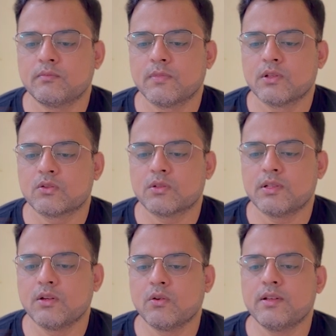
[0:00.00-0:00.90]
So
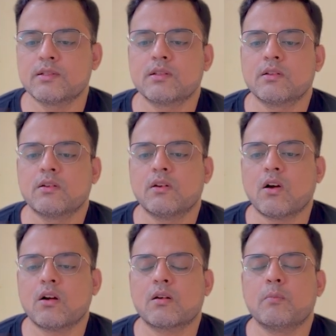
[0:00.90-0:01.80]
0 is
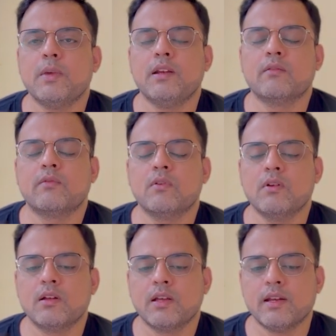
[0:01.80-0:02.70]
not meaningful
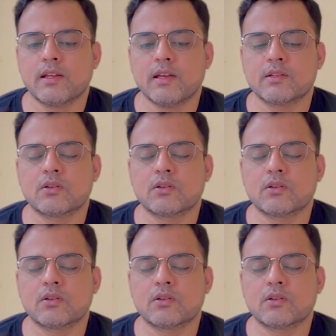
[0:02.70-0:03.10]
in case